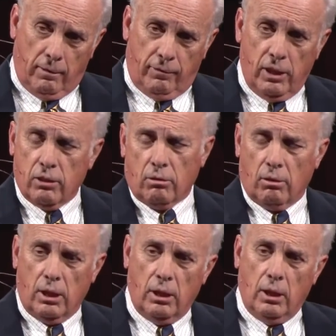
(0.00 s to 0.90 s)
of
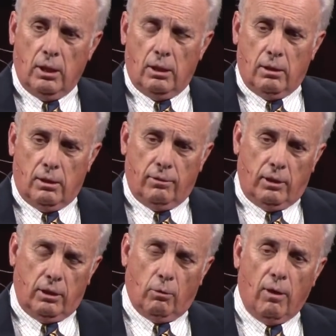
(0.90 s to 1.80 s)
history
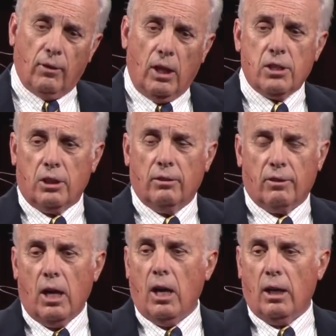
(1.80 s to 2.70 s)
uh, in the revelation
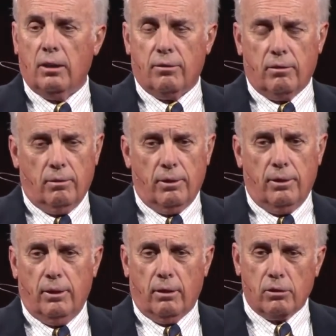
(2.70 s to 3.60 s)
of God,
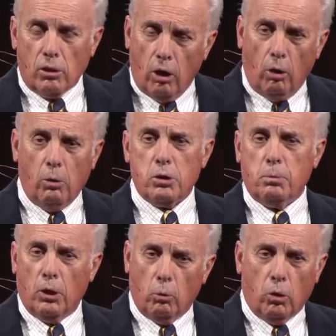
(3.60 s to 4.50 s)
there has
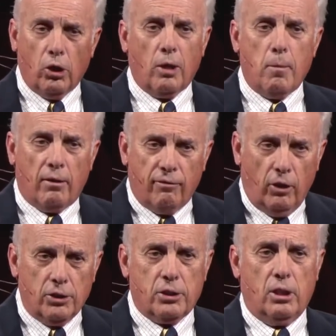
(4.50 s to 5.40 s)
always been a warning about
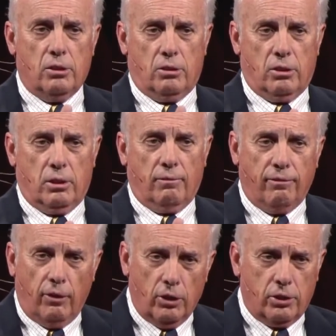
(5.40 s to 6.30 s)
false teachers,
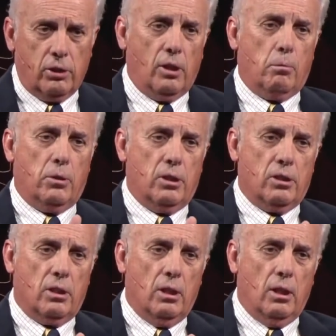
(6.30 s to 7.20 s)
false
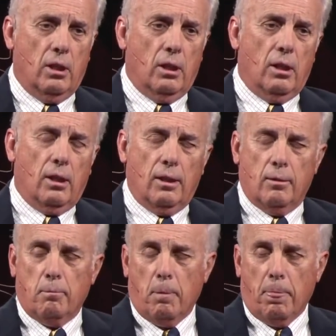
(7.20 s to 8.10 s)
shepherds.
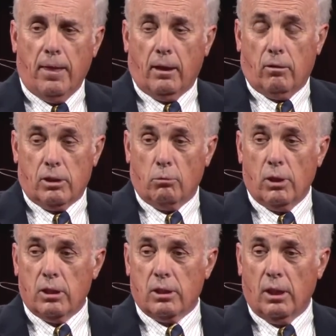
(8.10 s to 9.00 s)
Um, of course, it
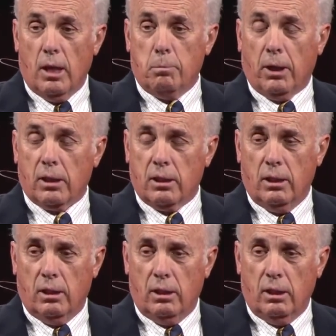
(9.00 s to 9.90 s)
reaches an apex
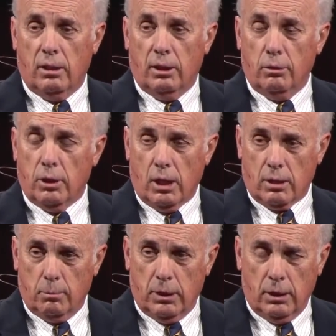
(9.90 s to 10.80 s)
in the, in the New
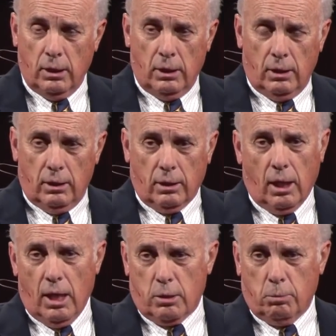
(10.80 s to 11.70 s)
Testament, in the
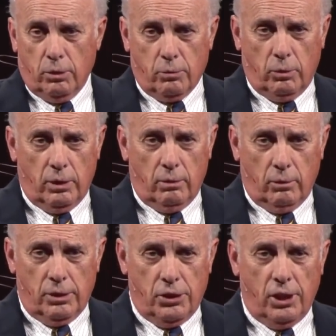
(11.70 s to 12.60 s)
Gospels, when,
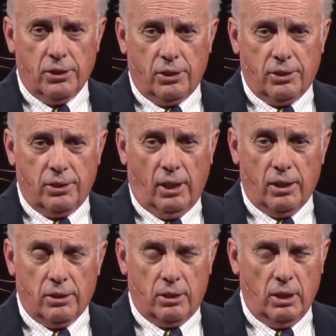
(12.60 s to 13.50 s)
when Jesus
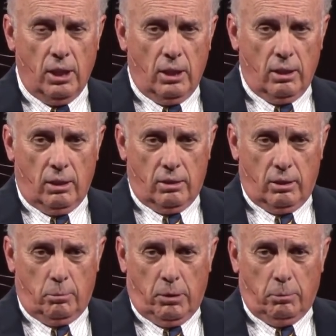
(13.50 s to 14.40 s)
says uh,
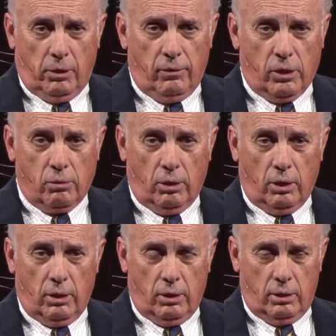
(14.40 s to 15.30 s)
to the people of
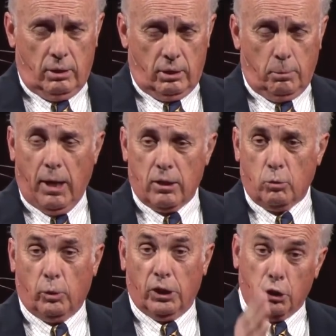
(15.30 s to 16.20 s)
Israel in, in the
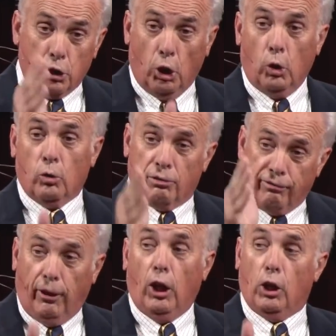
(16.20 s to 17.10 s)
Passion Week, don't
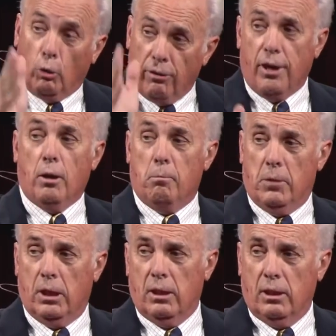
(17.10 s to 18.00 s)
follow
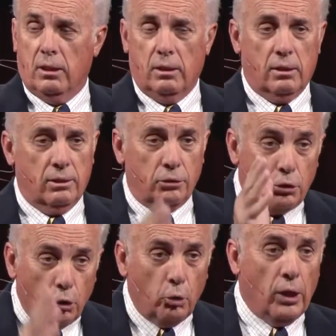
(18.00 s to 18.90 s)
them.
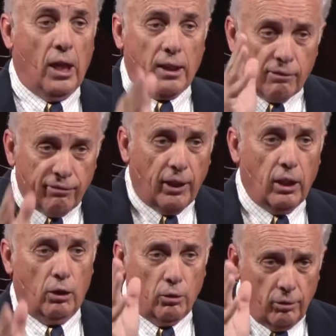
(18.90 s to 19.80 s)
Do not
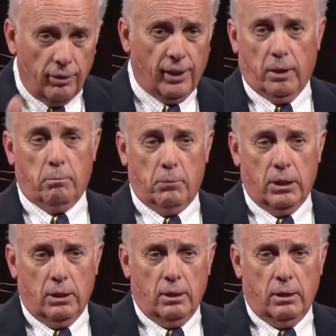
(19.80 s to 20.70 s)
follow them.